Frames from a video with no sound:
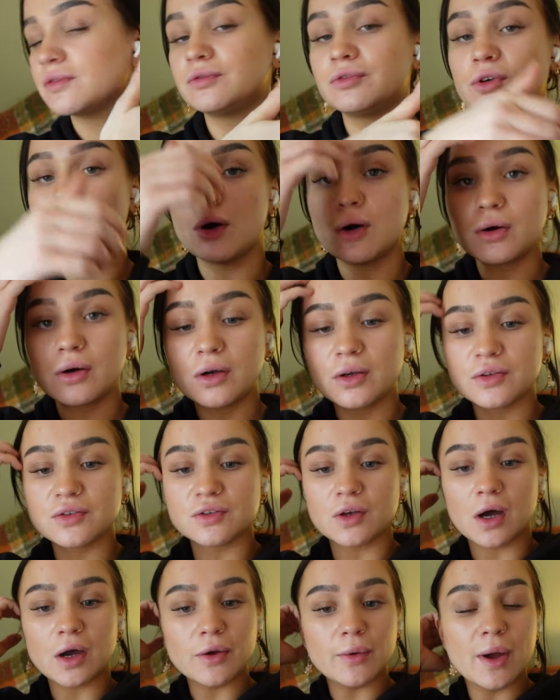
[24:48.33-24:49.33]
vlog.
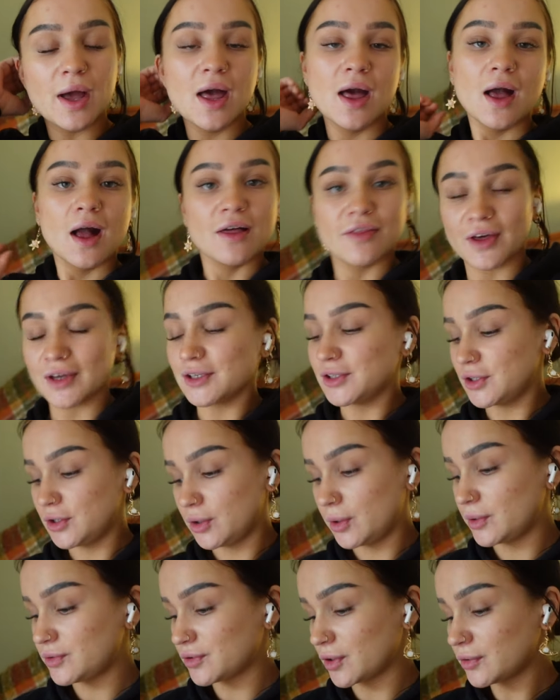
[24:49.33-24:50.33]
So thank
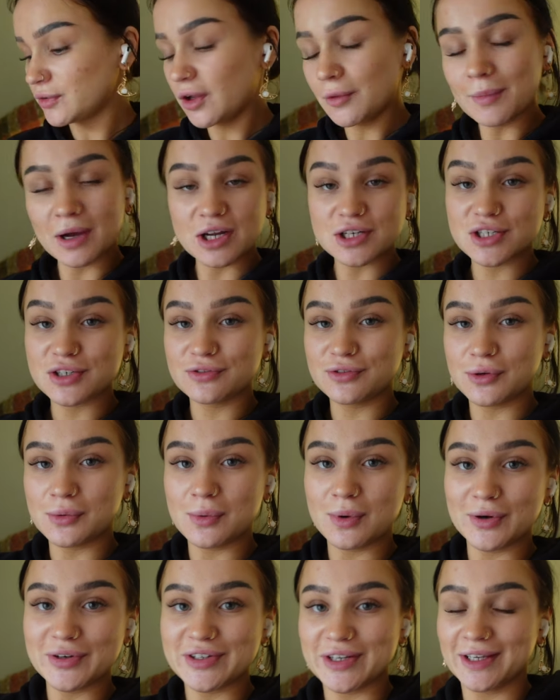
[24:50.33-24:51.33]
you so, so much for
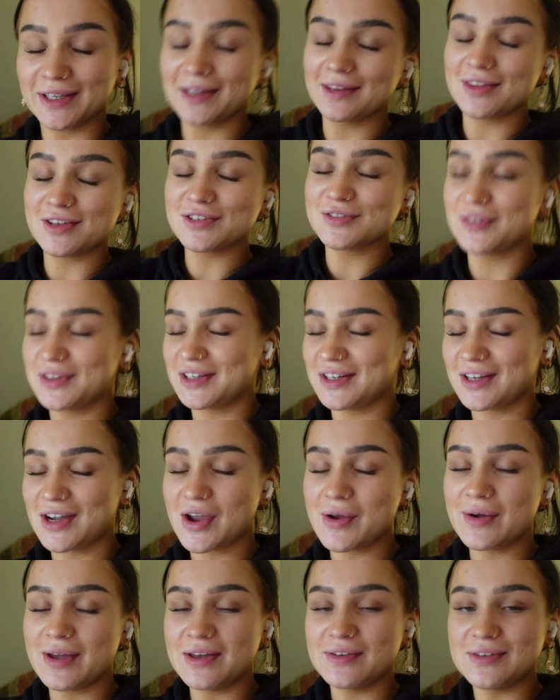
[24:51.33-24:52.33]
watching this
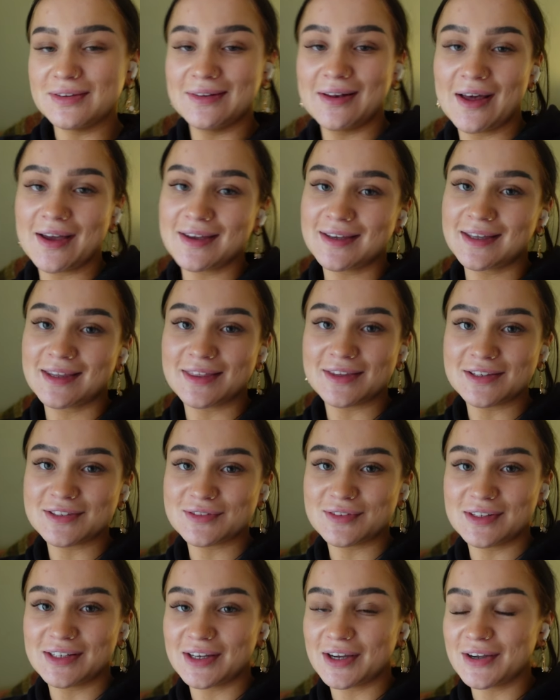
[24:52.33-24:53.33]
video. If you like
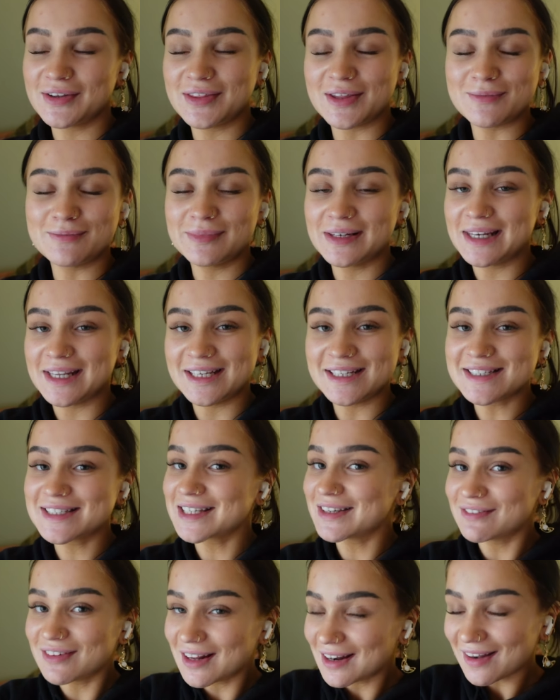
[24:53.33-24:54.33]
this video, then please
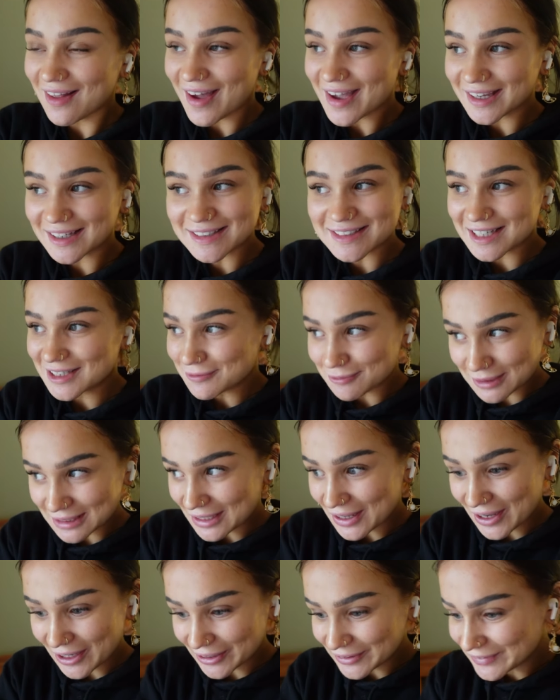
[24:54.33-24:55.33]
give it a like down
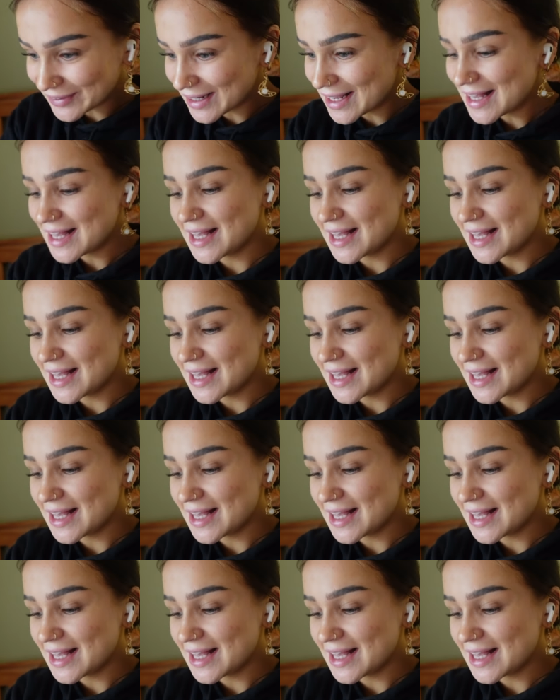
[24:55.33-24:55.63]
below.